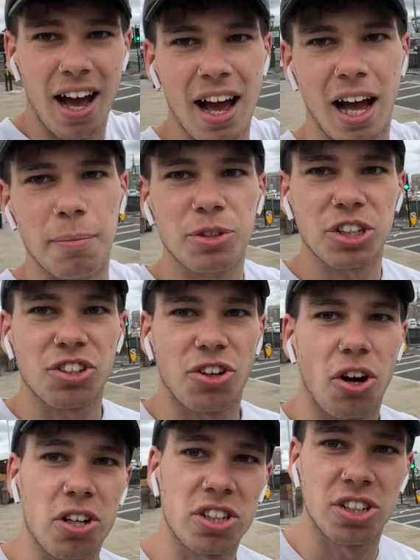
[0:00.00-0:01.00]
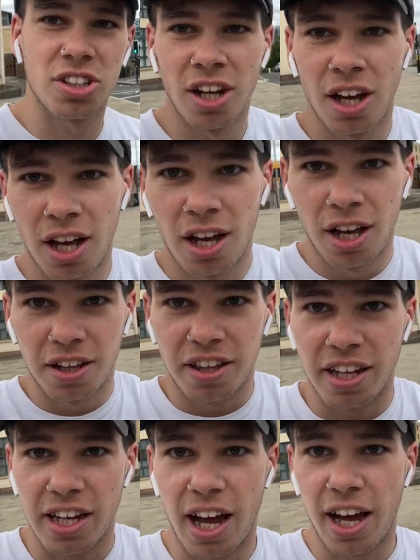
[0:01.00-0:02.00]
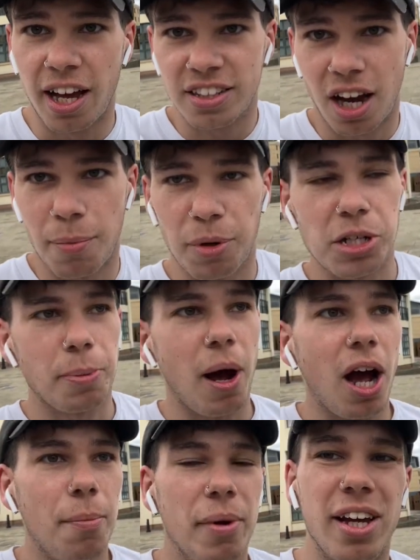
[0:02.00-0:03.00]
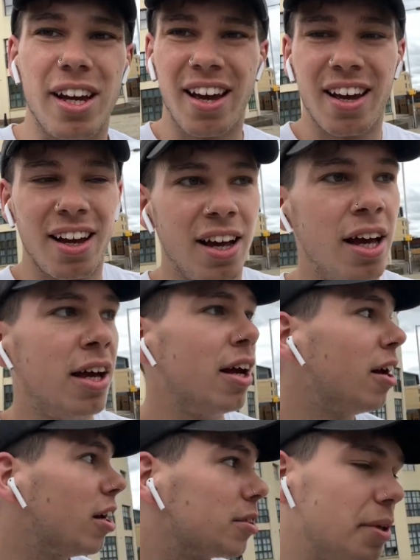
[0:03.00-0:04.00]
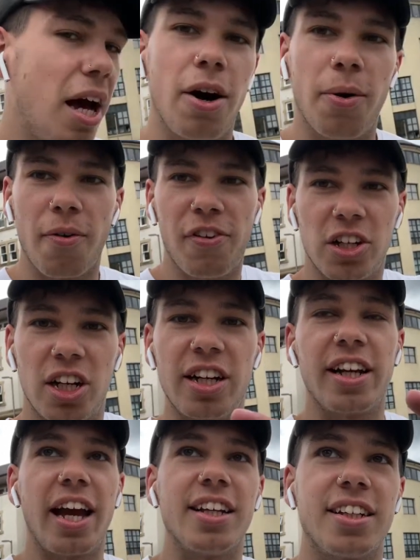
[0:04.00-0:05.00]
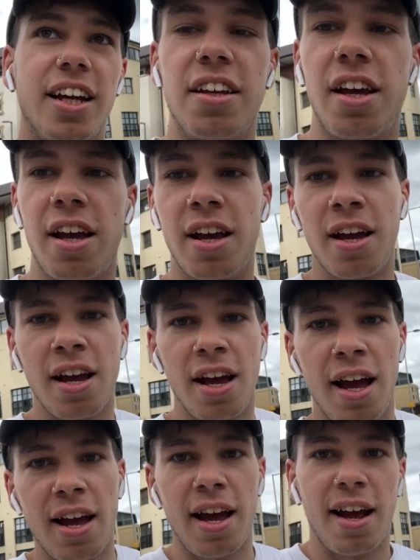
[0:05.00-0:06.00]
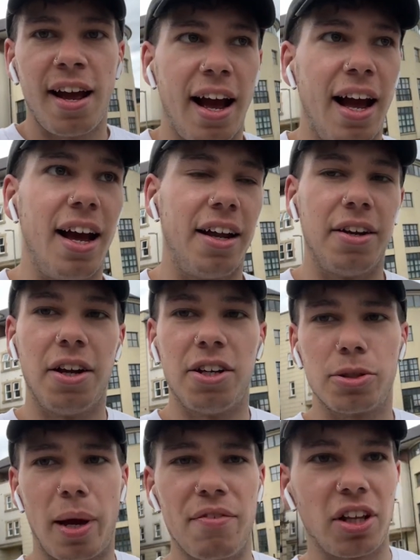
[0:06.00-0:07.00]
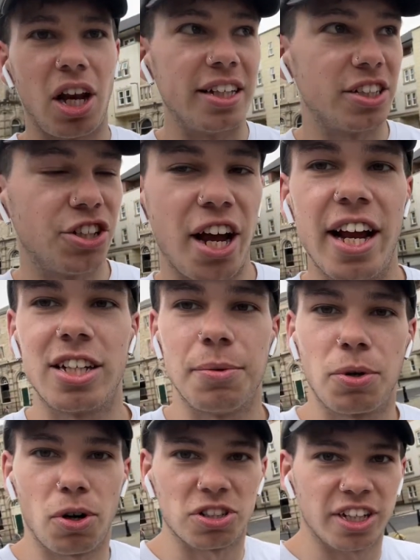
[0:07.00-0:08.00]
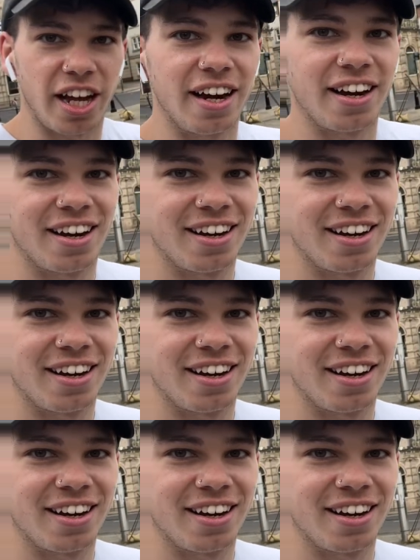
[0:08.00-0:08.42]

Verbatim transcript: I'm just across the uh, Bridge behind me. It's now officially in Gateshead and just waiting for the lights to change, so we'll cross again.